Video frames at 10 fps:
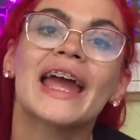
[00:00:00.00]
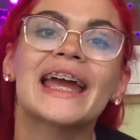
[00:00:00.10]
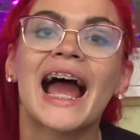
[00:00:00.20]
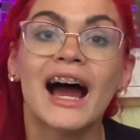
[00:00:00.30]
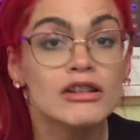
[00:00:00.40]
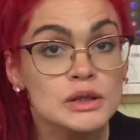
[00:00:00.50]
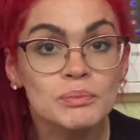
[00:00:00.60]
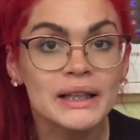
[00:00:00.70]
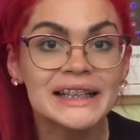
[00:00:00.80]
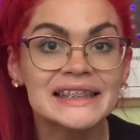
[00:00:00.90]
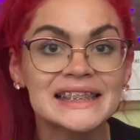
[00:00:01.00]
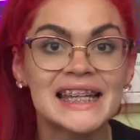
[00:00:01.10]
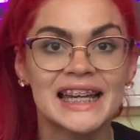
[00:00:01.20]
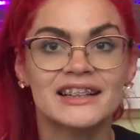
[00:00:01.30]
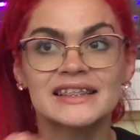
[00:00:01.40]
a houseplant
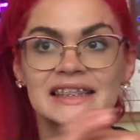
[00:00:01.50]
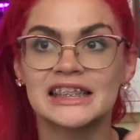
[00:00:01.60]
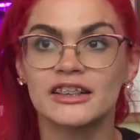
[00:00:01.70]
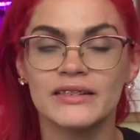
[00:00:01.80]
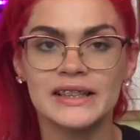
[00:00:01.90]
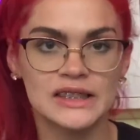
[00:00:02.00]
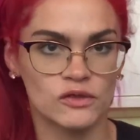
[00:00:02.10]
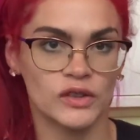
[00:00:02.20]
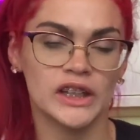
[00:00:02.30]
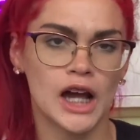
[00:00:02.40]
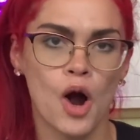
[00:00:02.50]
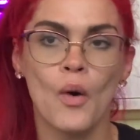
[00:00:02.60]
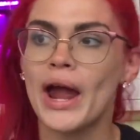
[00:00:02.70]
care series video,